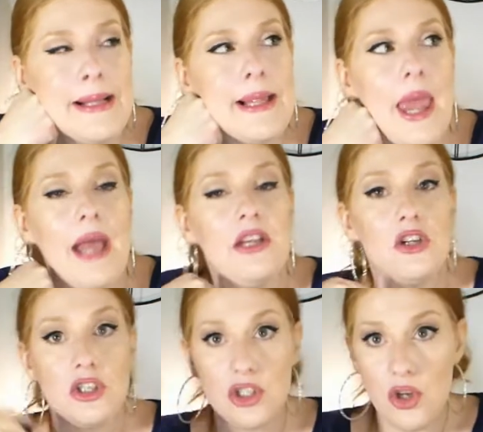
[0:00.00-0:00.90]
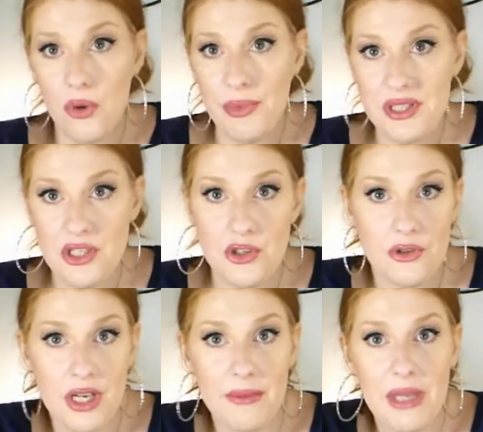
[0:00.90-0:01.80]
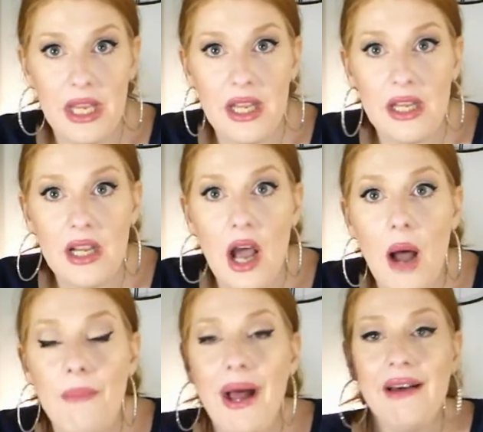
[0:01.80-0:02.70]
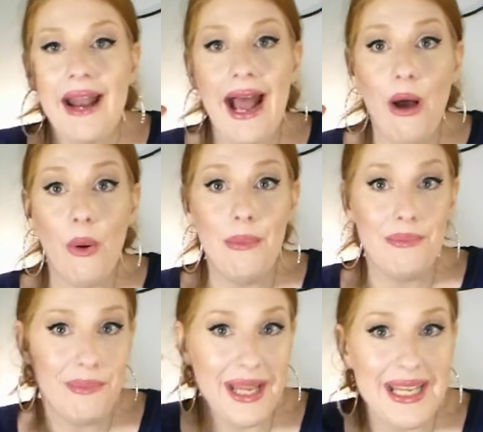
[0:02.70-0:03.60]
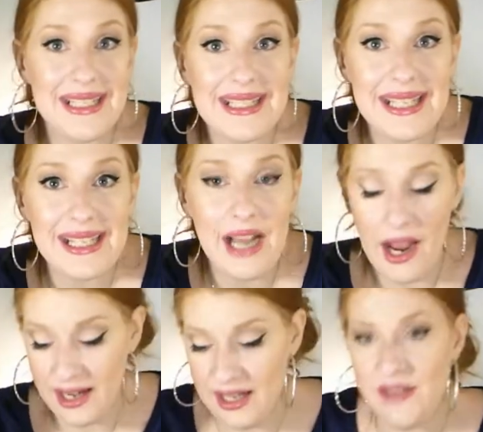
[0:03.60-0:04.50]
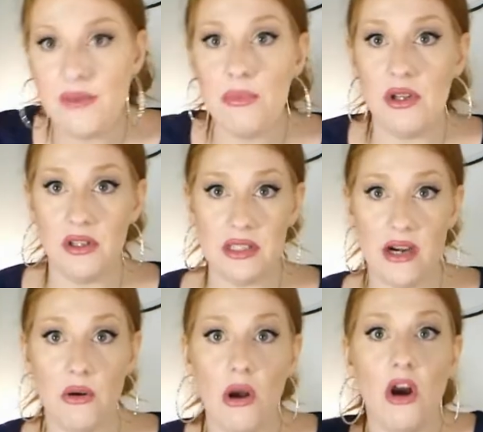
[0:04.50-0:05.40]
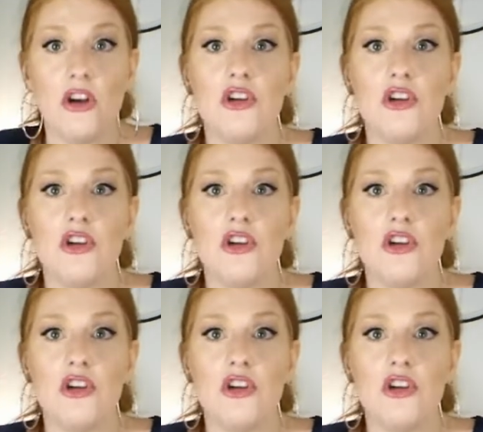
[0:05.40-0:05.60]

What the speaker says: And you're so busy dreaming about how amazing, I didn't even pull a tarot card.